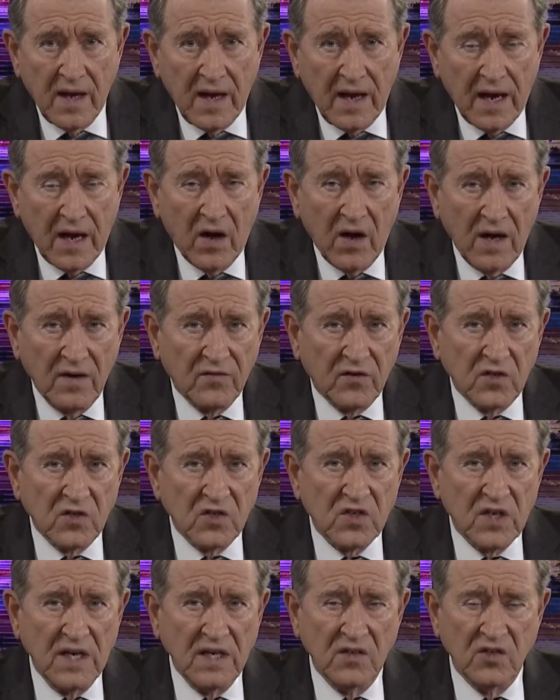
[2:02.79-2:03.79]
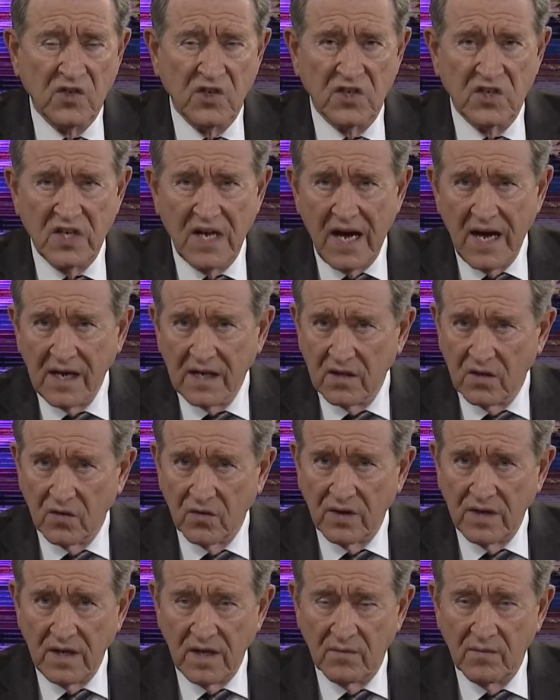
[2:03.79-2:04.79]
How, after Satan's attack on
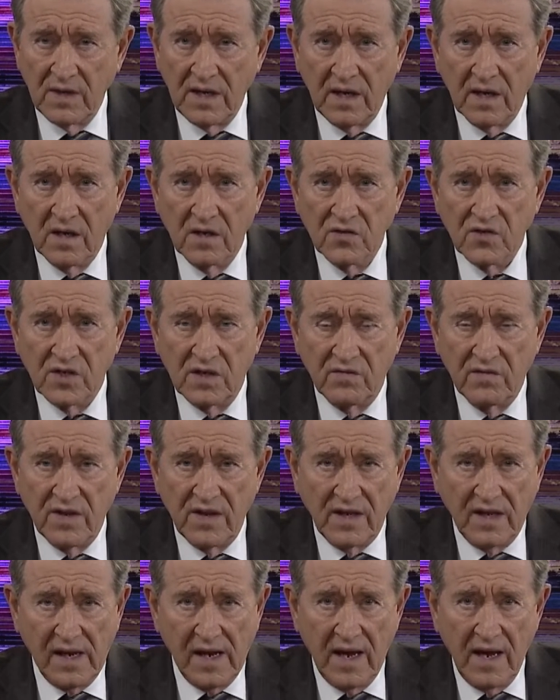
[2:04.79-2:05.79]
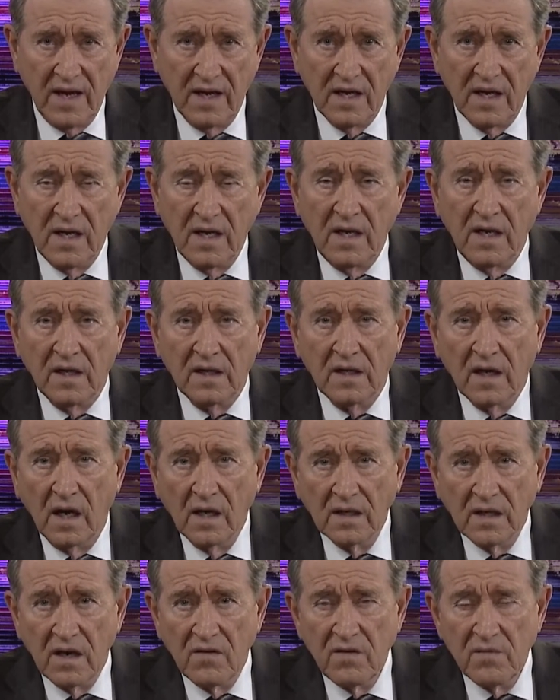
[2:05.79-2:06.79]
him and he lost everything he had,
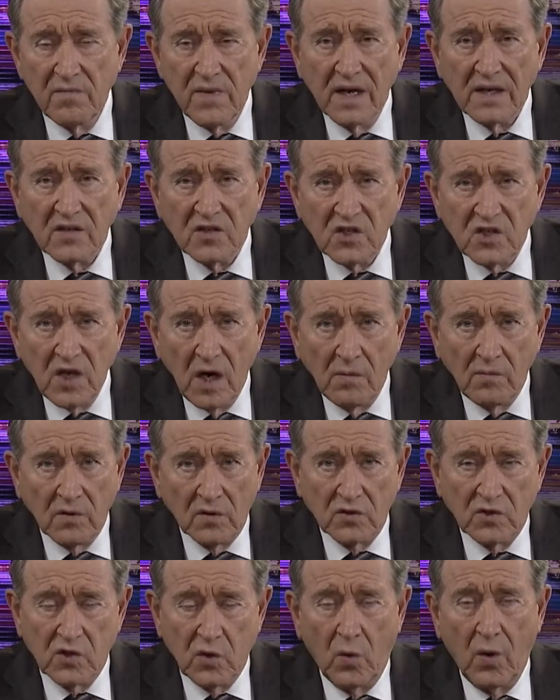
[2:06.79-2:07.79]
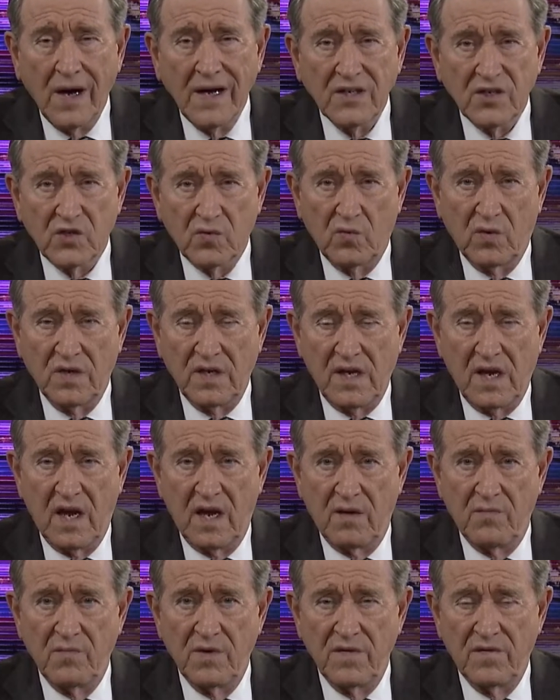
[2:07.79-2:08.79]
God gave him back double, twice what he
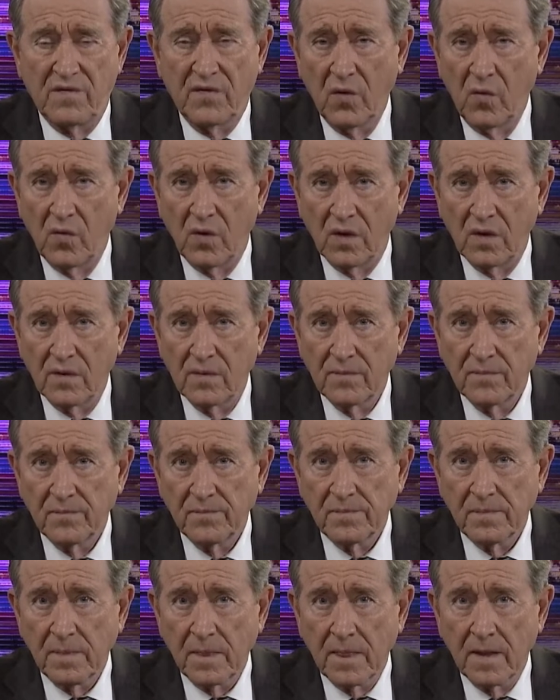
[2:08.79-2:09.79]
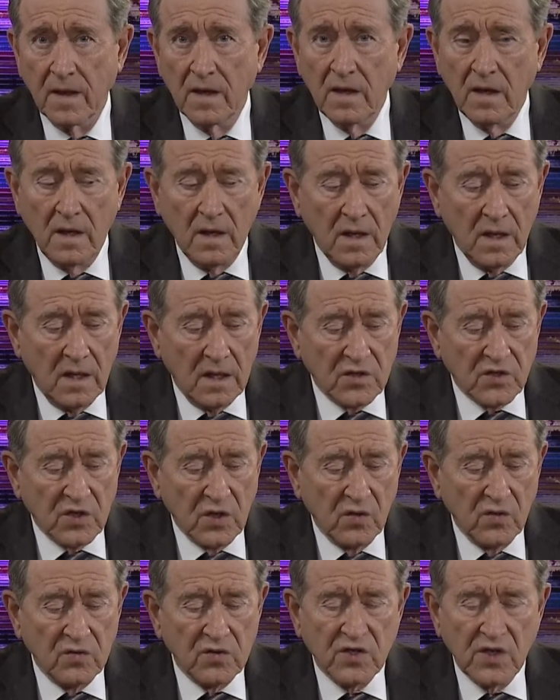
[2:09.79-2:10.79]
had before.
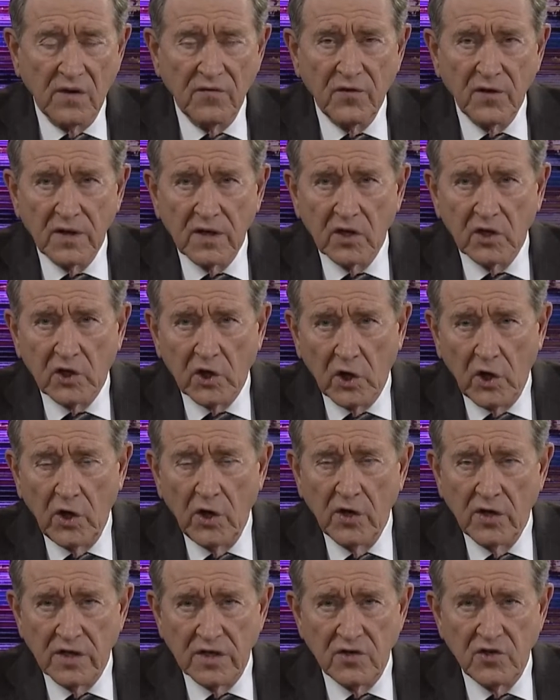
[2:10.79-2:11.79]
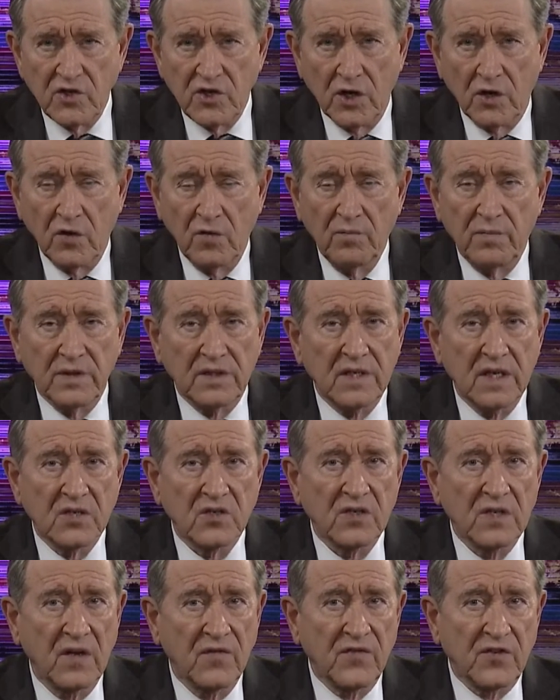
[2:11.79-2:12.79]
So, suffering occurred in Job, but
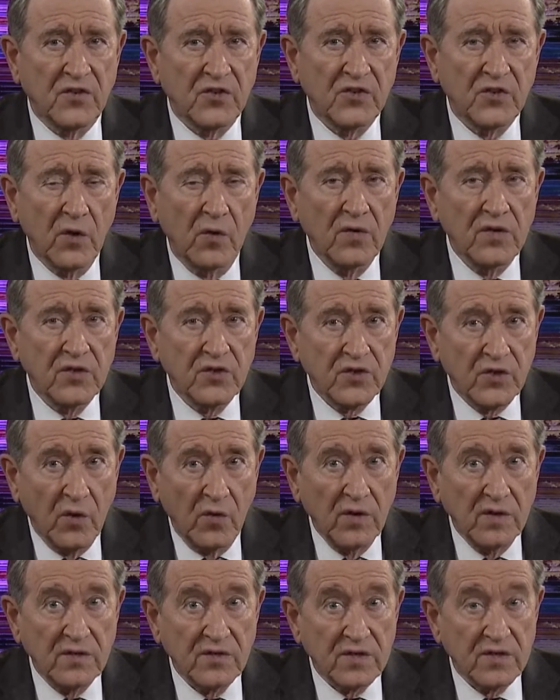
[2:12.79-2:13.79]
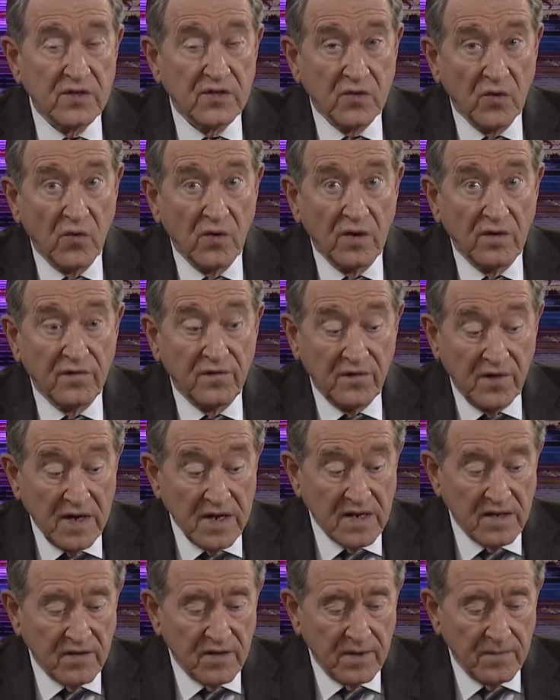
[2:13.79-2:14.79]
that's not the story. The story is a story of
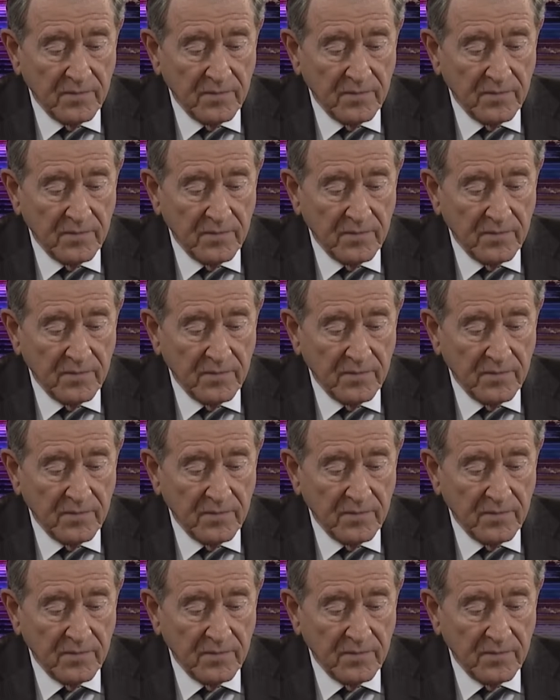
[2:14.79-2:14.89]
faith.